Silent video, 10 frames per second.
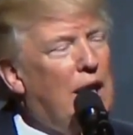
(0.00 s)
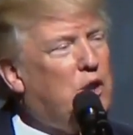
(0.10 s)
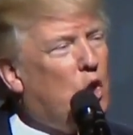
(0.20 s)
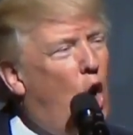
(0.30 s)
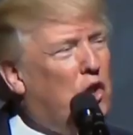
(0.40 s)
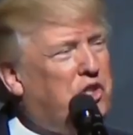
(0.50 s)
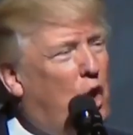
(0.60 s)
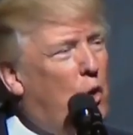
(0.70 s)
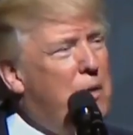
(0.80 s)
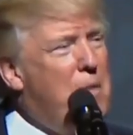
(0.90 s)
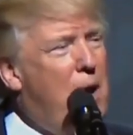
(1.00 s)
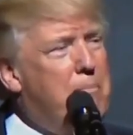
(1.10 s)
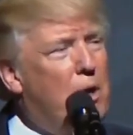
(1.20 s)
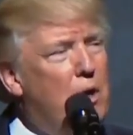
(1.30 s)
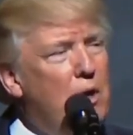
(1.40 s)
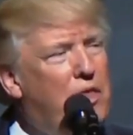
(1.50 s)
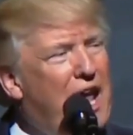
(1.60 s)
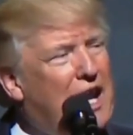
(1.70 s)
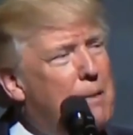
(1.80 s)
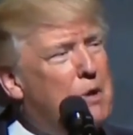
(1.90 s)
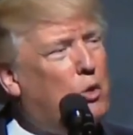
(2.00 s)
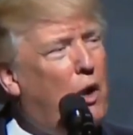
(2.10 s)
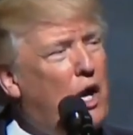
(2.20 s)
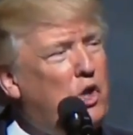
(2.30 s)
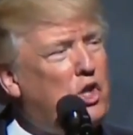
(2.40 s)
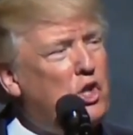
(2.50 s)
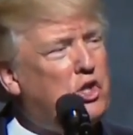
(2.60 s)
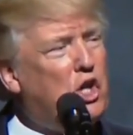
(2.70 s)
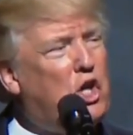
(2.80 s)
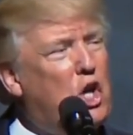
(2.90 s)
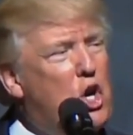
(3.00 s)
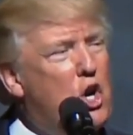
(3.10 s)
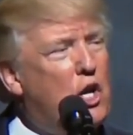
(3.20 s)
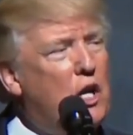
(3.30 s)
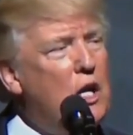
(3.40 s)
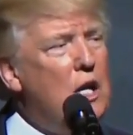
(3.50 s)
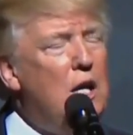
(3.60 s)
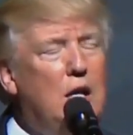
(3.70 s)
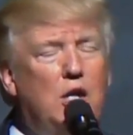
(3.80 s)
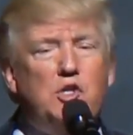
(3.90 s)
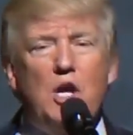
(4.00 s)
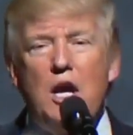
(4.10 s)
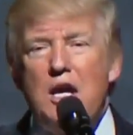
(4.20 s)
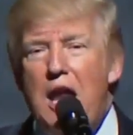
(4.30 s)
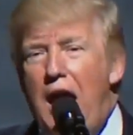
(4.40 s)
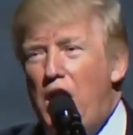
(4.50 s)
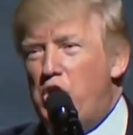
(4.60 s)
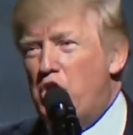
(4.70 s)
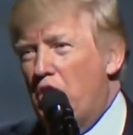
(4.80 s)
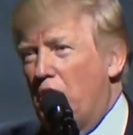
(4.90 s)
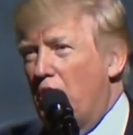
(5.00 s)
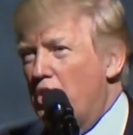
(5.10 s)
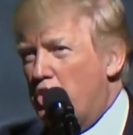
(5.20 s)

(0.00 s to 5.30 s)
Let's also remember that immigration security is national